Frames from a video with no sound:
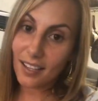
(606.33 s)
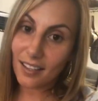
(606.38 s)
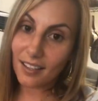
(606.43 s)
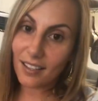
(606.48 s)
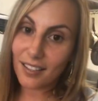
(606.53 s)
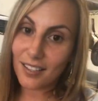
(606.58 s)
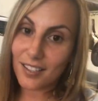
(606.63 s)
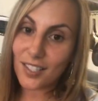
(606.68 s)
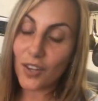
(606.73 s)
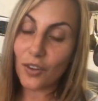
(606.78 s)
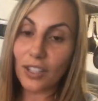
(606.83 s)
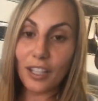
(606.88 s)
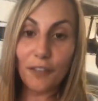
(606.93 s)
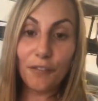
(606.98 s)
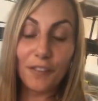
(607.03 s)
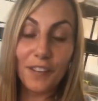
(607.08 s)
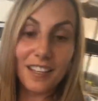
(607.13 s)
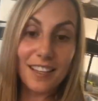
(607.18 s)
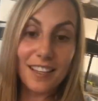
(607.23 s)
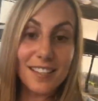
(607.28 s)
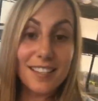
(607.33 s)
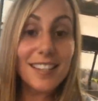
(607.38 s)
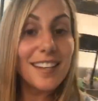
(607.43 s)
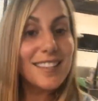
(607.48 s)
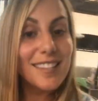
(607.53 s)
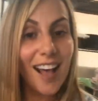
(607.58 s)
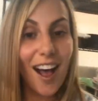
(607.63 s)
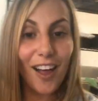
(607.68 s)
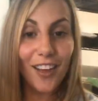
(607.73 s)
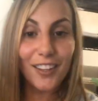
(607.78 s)
So Cliff is
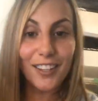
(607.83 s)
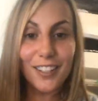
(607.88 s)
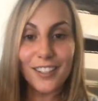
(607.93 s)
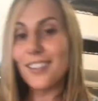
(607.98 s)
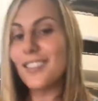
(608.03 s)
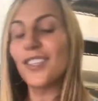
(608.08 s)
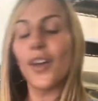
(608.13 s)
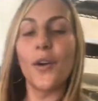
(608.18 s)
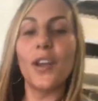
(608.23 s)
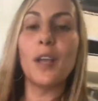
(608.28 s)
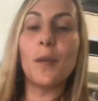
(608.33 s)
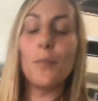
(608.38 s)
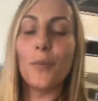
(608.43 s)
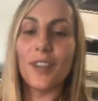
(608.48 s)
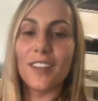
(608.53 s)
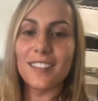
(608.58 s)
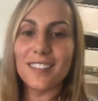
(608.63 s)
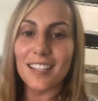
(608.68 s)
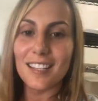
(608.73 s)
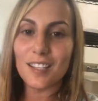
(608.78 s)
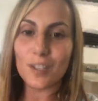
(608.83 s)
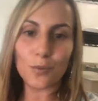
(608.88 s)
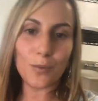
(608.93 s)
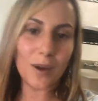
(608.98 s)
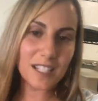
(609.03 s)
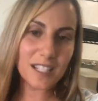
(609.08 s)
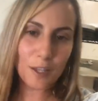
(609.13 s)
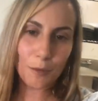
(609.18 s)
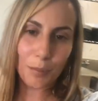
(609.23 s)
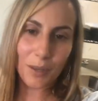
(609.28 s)
Italian, so he brings this
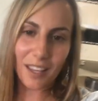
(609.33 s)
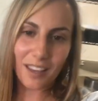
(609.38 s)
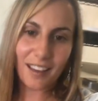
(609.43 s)
recipe